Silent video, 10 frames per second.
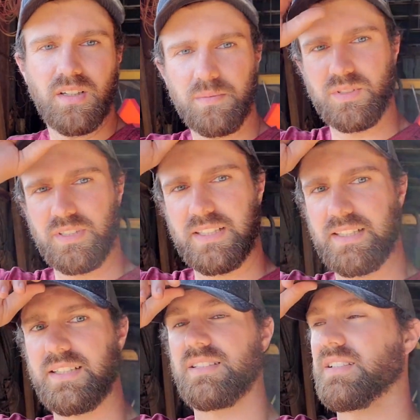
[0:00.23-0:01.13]
Morning,
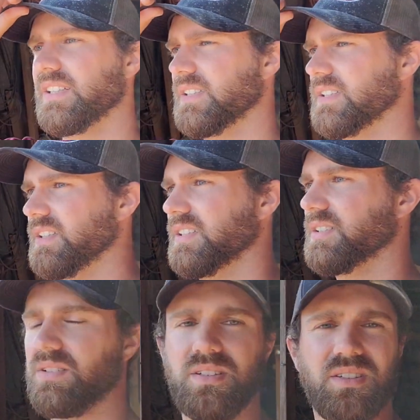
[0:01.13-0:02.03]
guys.
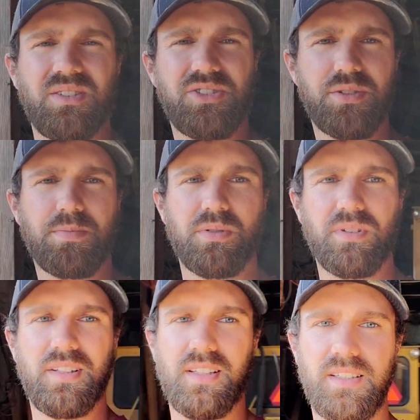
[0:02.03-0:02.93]
So just
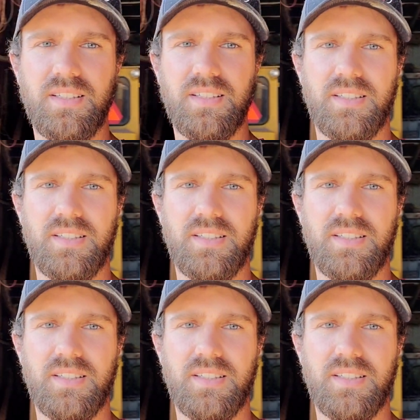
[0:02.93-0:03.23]
pulled the